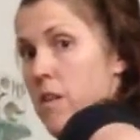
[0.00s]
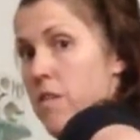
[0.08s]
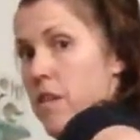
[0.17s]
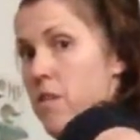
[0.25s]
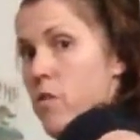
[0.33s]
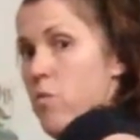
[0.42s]
and
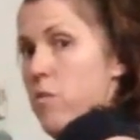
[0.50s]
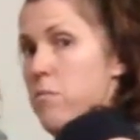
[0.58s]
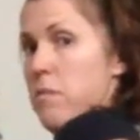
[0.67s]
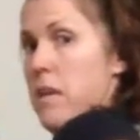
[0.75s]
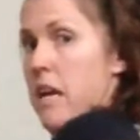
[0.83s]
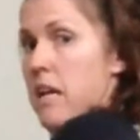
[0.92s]
then the
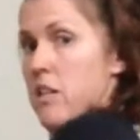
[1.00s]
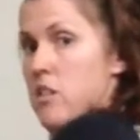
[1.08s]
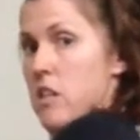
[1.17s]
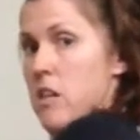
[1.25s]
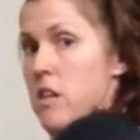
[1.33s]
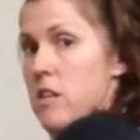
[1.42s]
rib cage
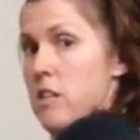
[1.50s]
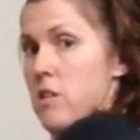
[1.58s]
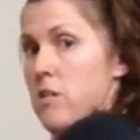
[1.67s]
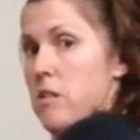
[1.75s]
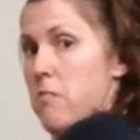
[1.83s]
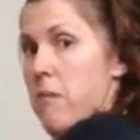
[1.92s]

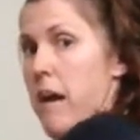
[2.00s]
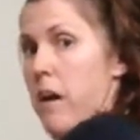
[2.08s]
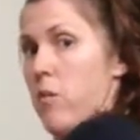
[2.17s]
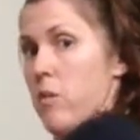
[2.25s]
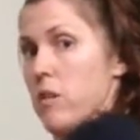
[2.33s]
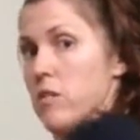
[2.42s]
tilting
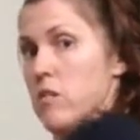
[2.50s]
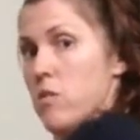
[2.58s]
backwards,